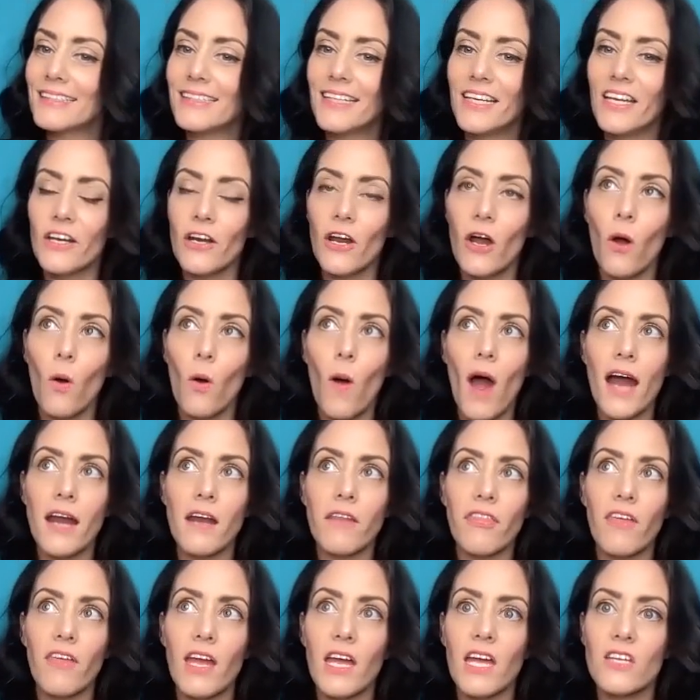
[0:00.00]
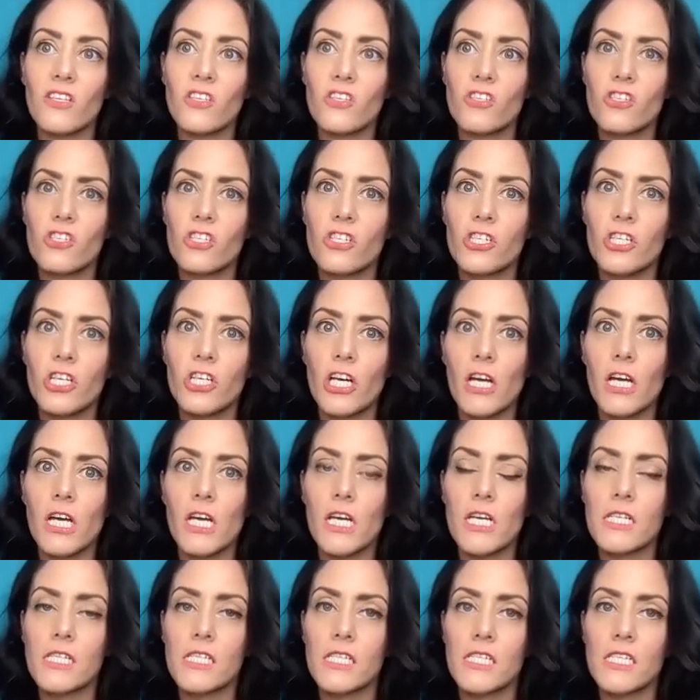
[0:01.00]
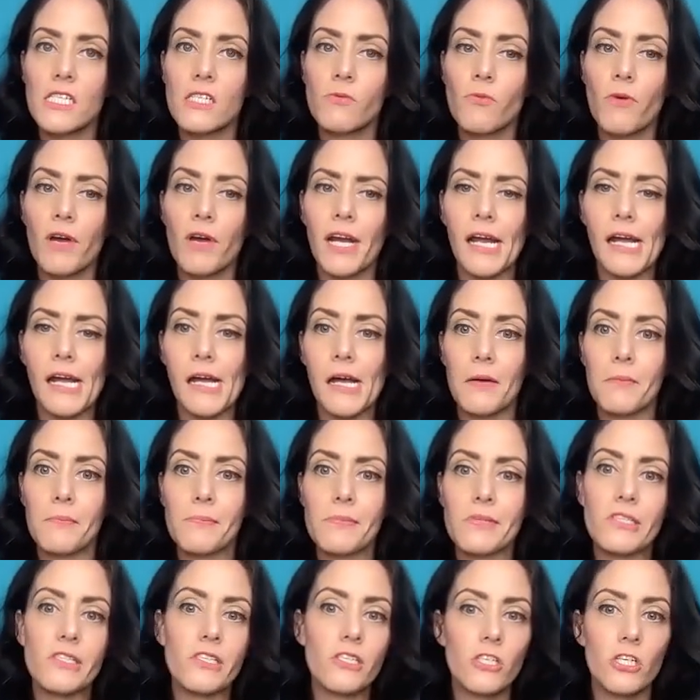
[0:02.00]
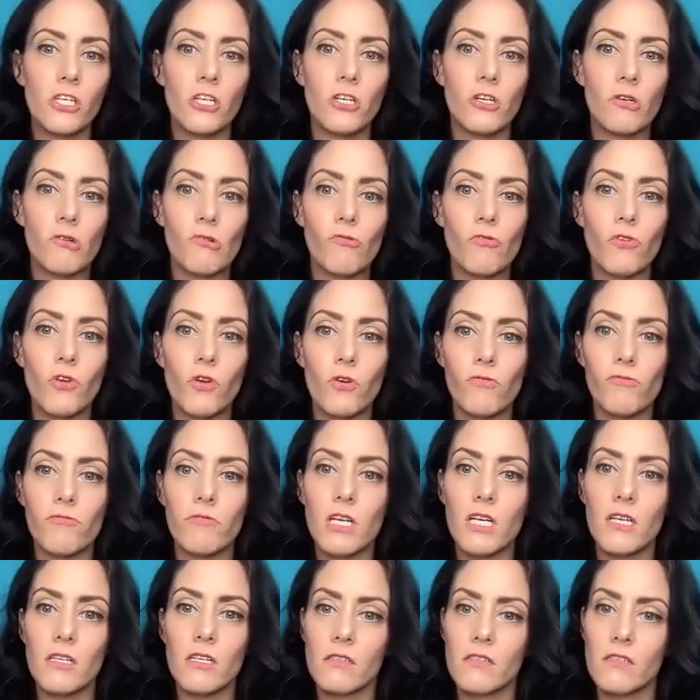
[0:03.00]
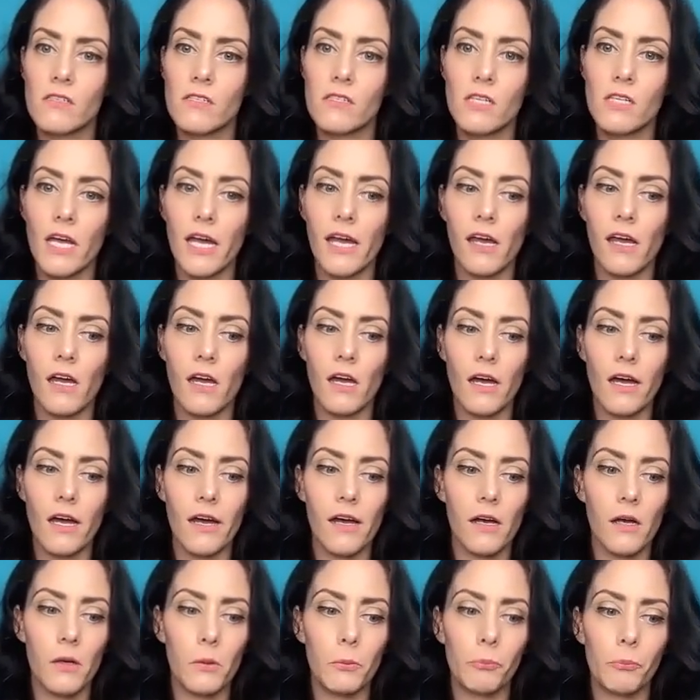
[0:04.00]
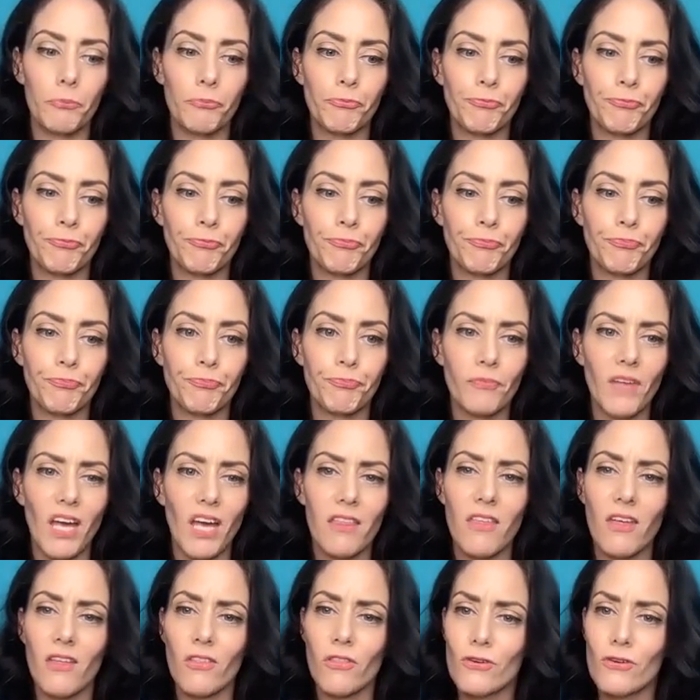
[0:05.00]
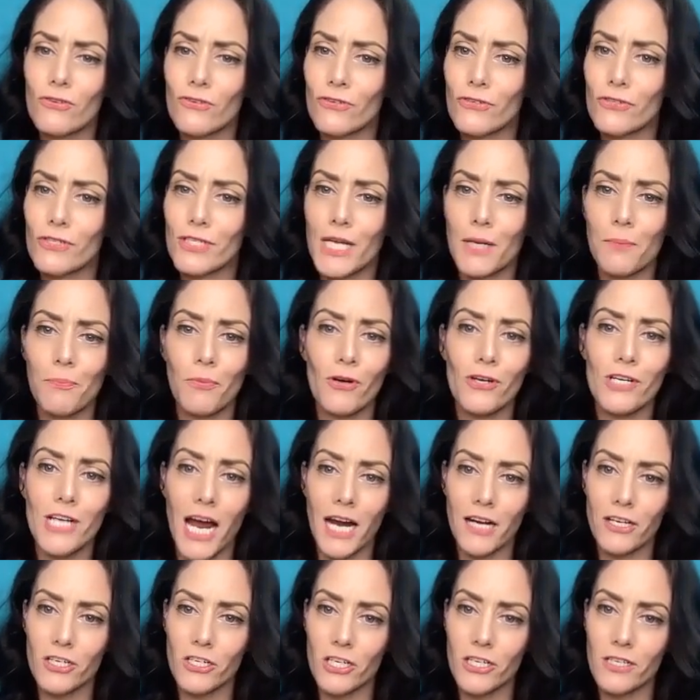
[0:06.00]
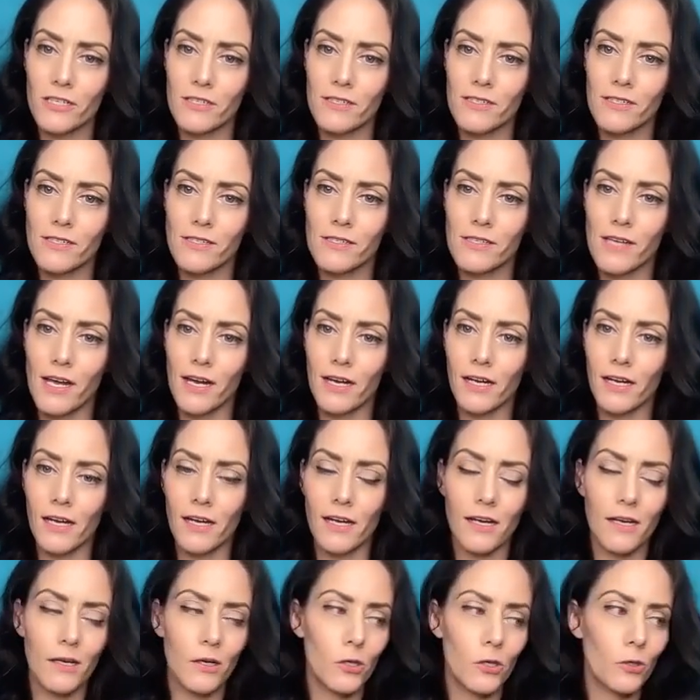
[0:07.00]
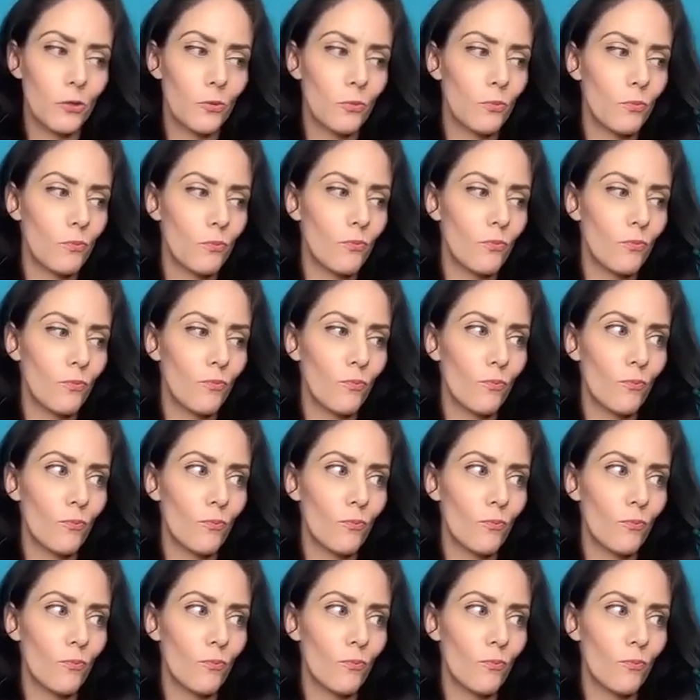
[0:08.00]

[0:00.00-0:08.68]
you know, I think it's just when it comes to unions, like, um, I think there's just like protections, um,